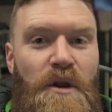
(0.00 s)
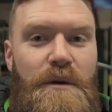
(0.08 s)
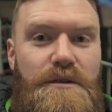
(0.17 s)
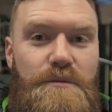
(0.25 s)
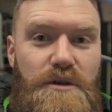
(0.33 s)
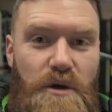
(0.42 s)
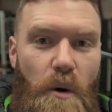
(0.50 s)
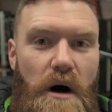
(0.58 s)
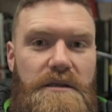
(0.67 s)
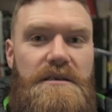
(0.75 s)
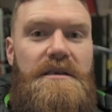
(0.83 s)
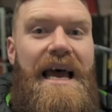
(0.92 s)
doing some
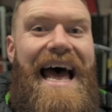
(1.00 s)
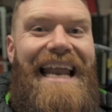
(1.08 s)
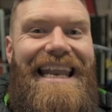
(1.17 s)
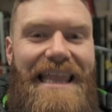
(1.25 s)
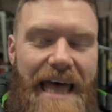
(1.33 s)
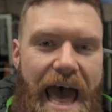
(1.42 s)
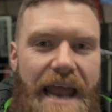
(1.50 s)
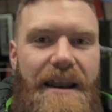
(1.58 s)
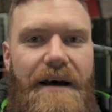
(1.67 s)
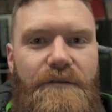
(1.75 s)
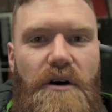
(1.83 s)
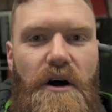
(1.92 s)
squats, and
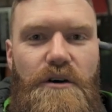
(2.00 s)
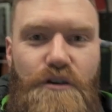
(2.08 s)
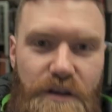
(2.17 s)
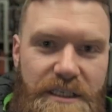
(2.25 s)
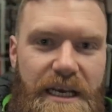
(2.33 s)
then I've got another